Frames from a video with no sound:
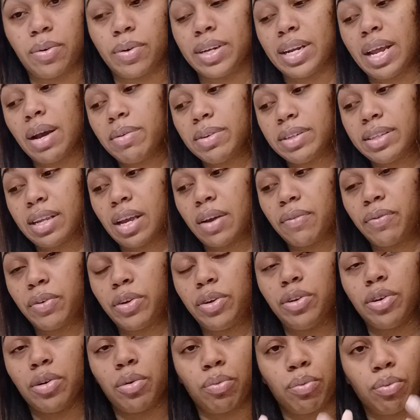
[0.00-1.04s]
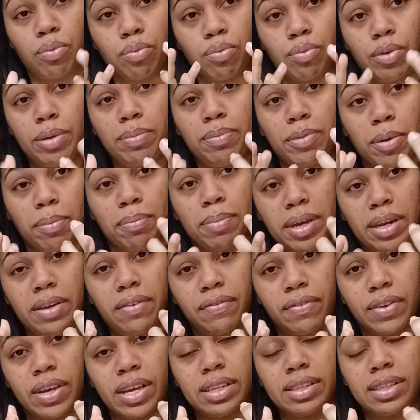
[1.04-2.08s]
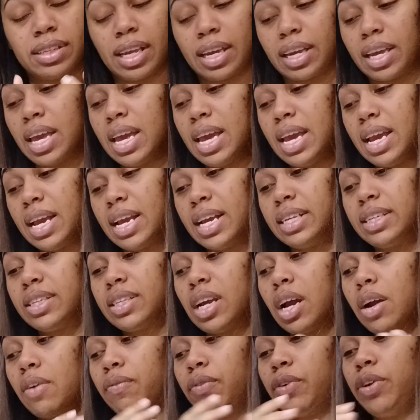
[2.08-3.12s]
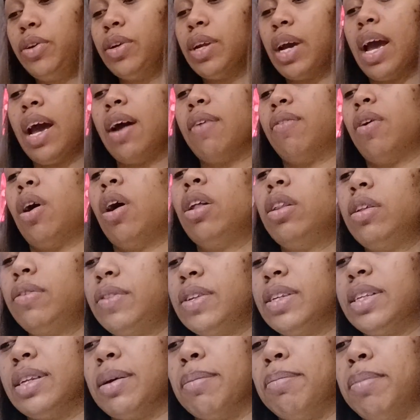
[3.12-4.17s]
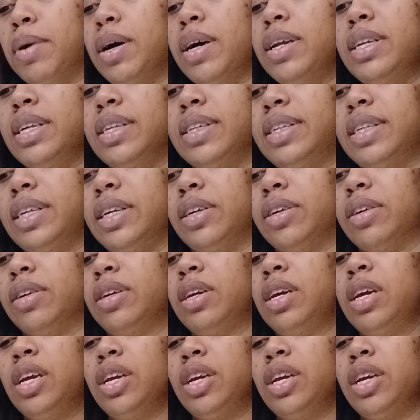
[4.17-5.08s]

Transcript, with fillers: And now it's time for you to reap your benefits. Like, it's time for you to have all of this abundance here.